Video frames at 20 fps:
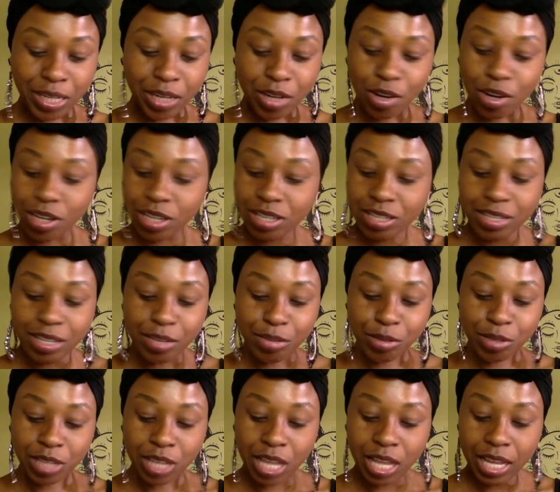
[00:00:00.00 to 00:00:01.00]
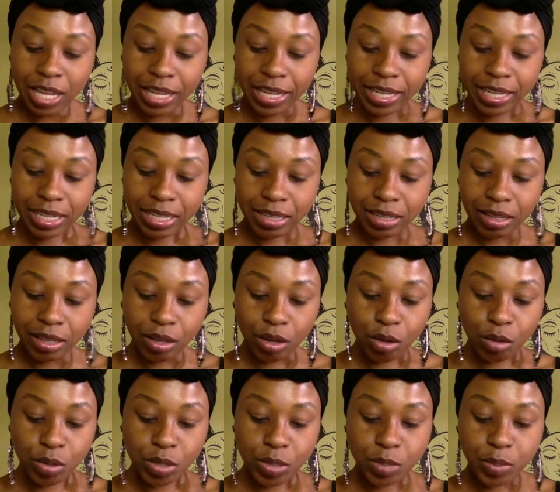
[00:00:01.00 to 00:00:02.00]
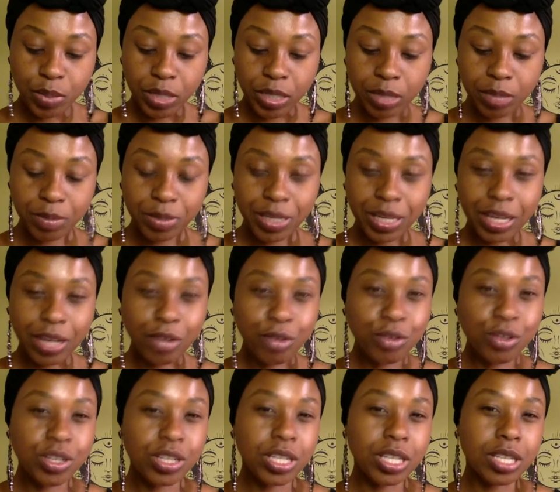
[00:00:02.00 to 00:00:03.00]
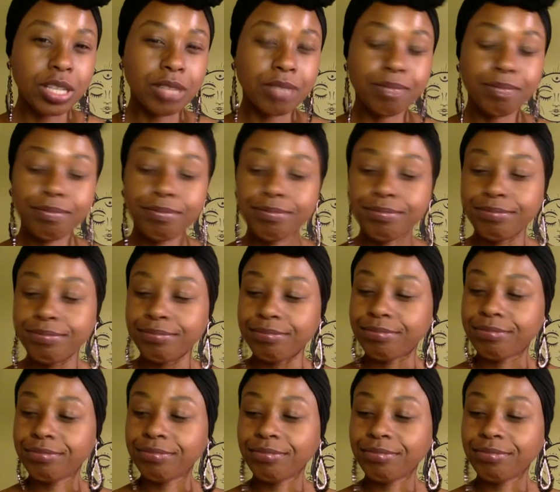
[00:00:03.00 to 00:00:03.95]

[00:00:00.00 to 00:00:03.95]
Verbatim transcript: cards never lie. They always pick up the energy. Mm.